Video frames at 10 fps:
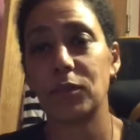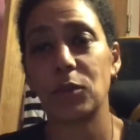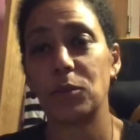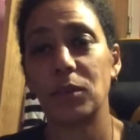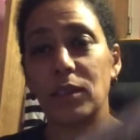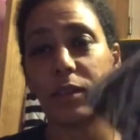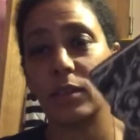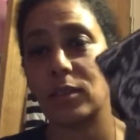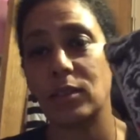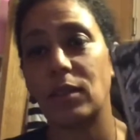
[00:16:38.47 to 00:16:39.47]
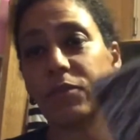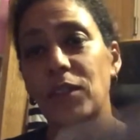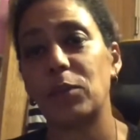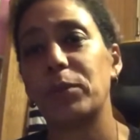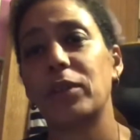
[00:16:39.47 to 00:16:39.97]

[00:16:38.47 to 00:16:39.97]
So I just got fed up and